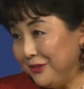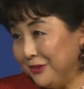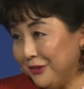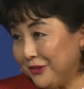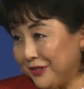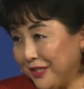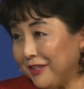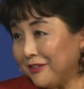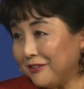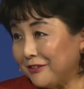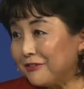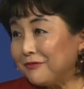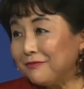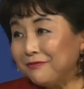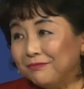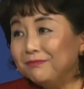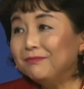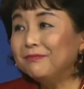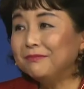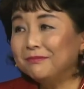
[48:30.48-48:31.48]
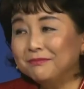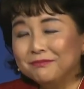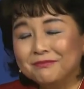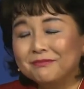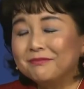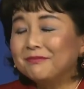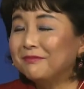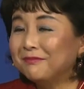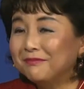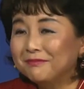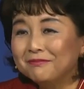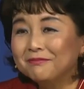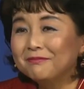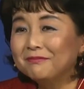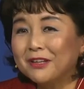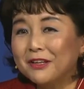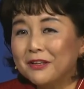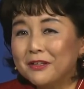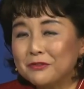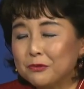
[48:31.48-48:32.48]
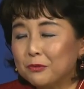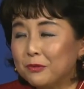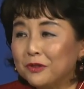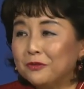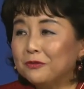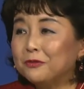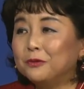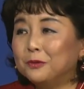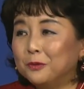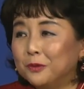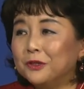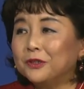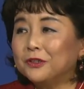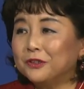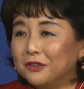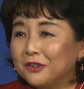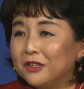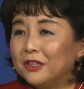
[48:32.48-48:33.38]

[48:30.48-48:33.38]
You said. Hmm. That's a wonderful word.